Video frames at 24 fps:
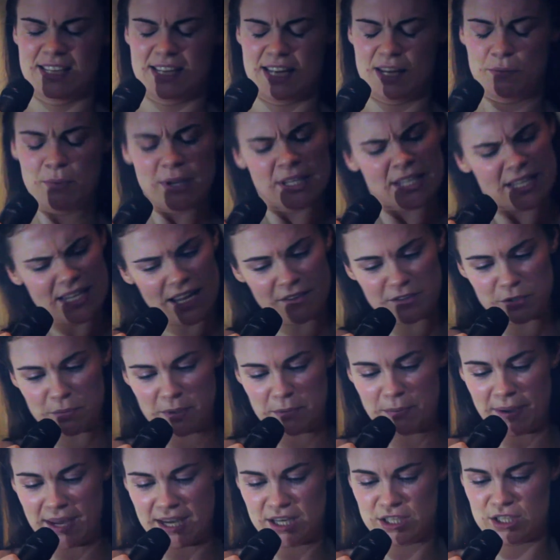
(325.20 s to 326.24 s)
It meant I'd have to
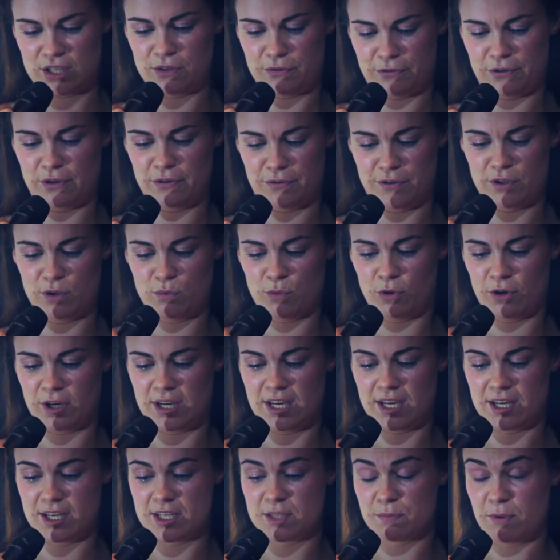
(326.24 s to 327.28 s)
be patient for a few more
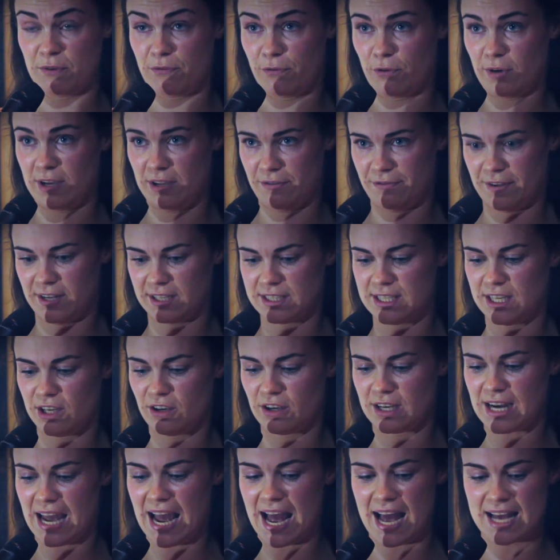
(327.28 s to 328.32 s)
years before he felt he
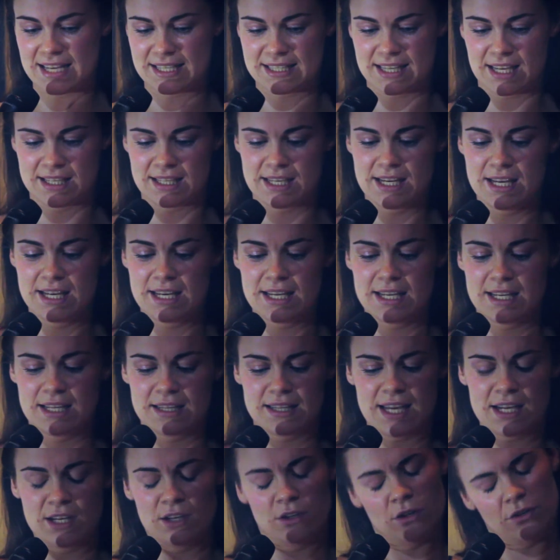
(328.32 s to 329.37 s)
could ask, and
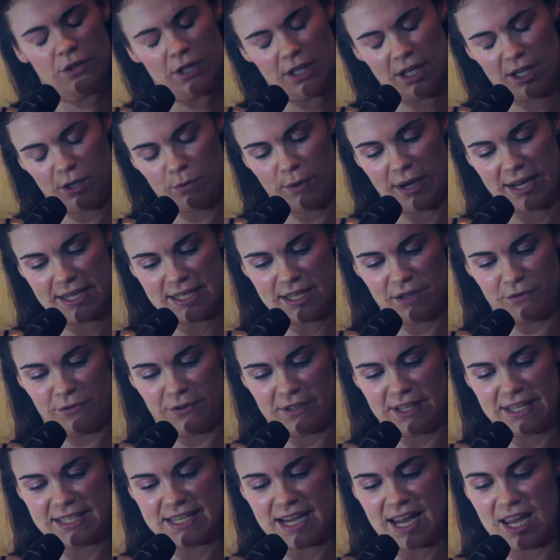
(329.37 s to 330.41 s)
then another year waiting
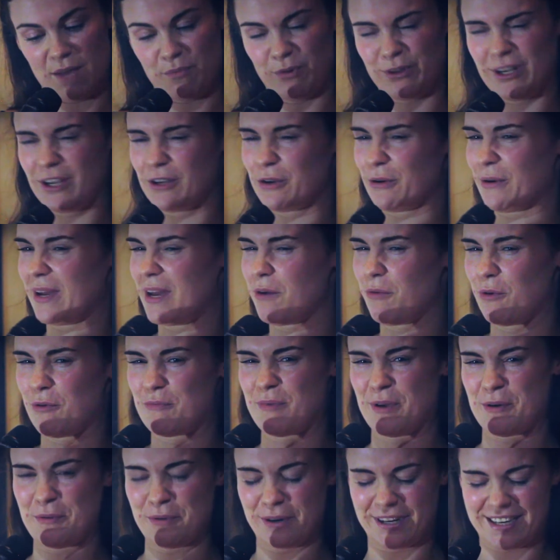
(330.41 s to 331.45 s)
for the day, but you know, it would
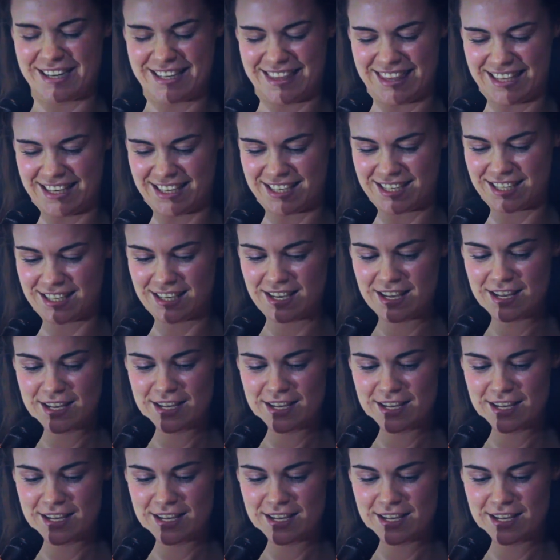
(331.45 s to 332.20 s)
be worth it.